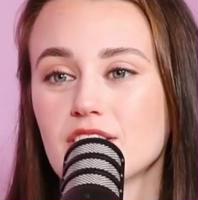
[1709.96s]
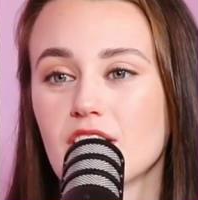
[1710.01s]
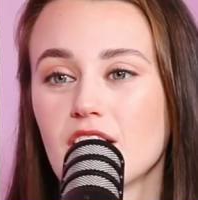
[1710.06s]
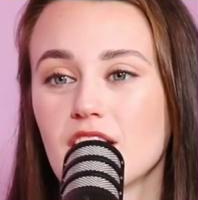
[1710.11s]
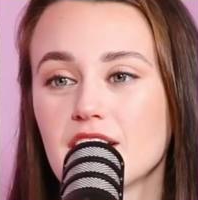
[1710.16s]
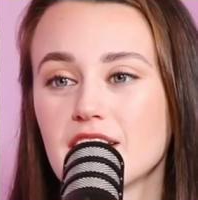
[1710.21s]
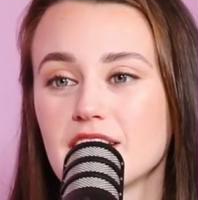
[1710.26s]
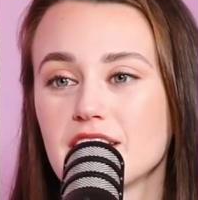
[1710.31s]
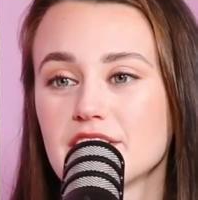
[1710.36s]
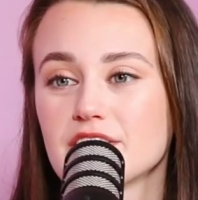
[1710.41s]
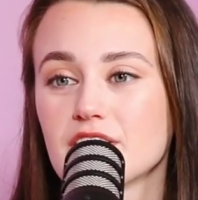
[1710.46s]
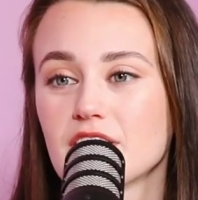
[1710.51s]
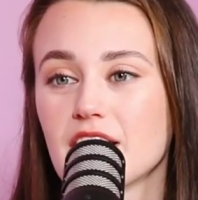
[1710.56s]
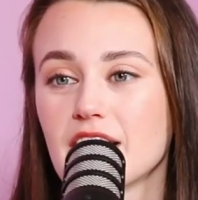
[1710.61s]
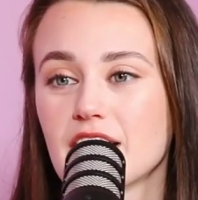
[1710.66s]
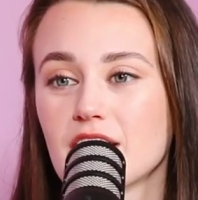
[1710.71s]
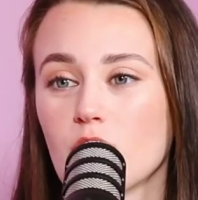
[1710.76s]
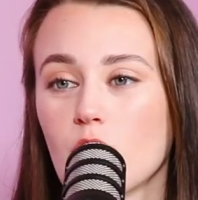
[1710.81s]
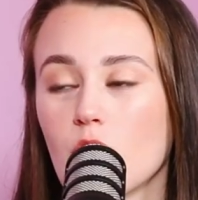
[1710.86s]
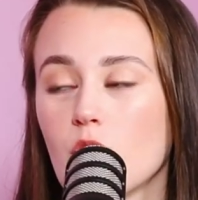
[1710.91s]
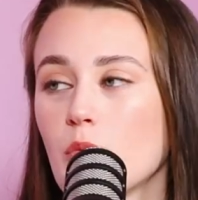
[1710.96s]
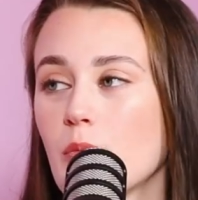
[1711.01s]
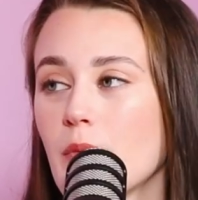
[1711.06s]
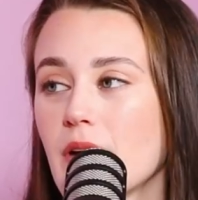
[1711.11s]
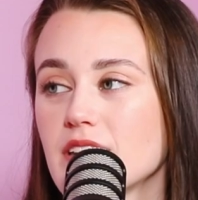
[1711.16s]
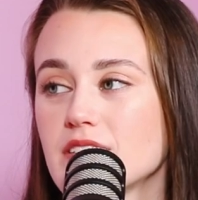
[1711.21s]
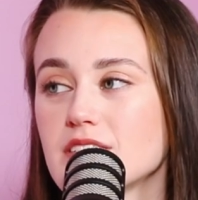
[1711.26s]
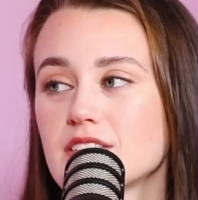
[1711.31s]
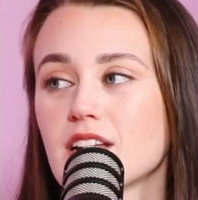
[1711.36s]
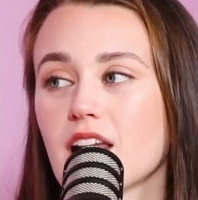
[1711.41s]
colonies are like all
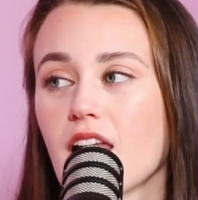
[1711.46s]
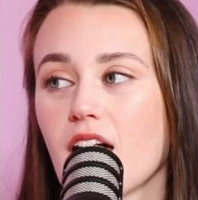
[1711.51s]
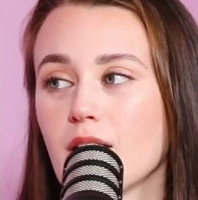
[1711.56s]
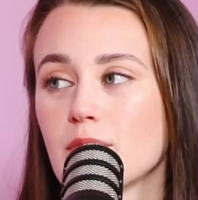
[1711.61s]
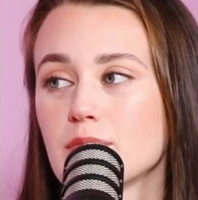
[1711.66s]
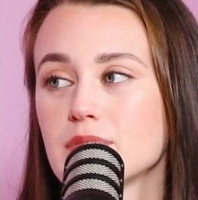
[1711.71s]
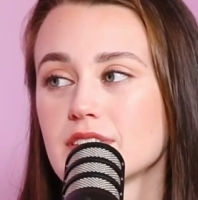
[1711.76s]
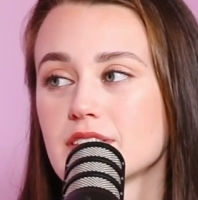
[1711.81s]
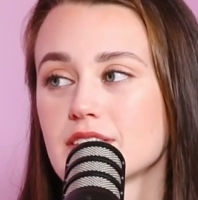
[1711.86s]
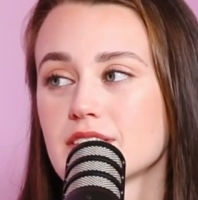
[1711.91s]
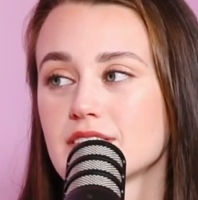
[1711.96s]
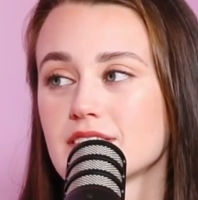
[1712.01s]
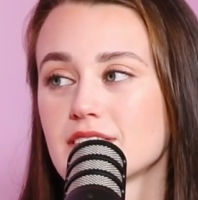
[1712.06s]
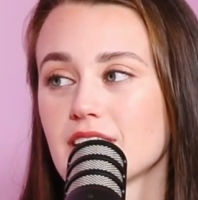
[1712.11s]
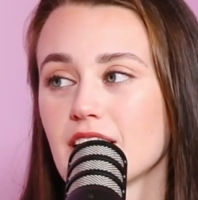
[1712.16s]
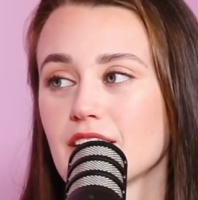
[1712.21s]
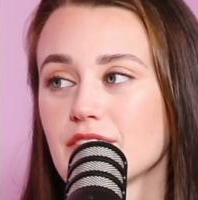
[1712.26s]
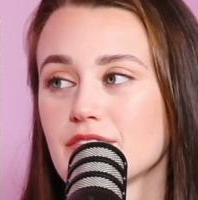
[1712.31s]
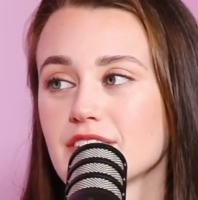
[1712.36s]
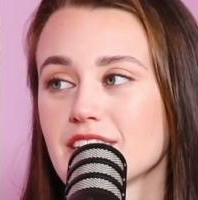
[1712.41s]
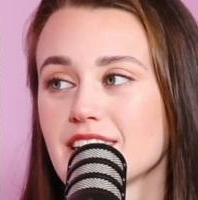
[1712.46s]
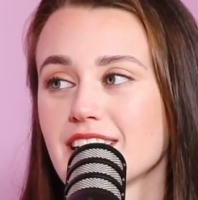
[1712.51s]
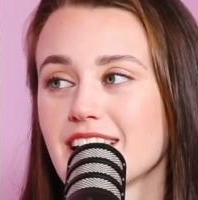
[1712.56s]
men's clubs. I feel